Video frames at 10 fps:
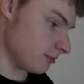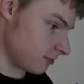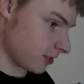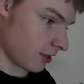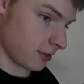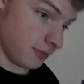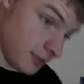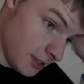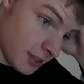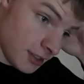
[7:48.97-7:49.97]
So,
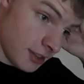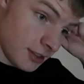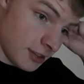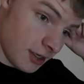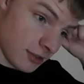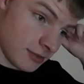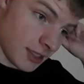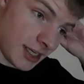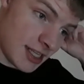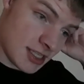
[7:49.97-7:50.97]
I
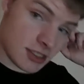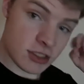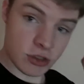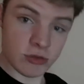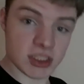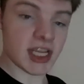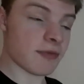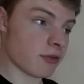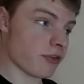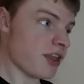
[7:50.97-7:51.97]
needed to do
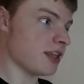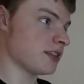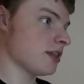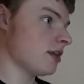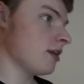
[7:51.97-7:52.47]
several things.